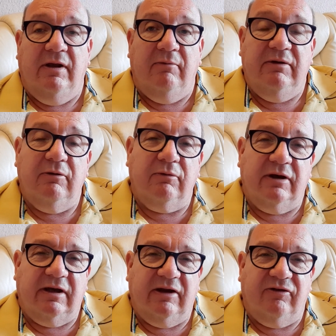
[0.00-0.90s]
we know what
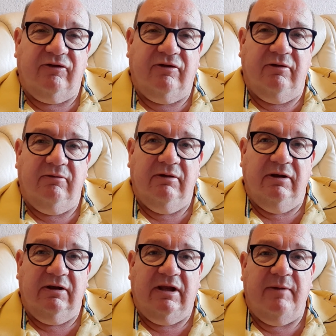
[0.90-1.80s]
it is to
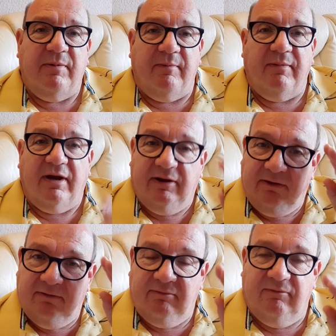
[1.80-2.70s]
keep our
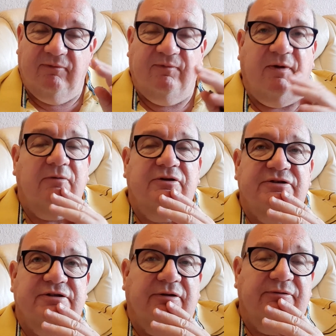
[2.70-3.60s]
mind
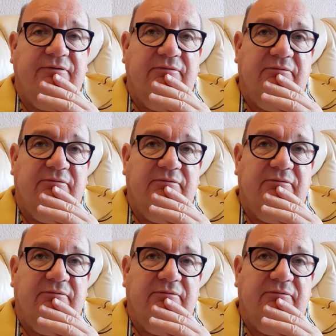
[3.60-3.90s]
focused on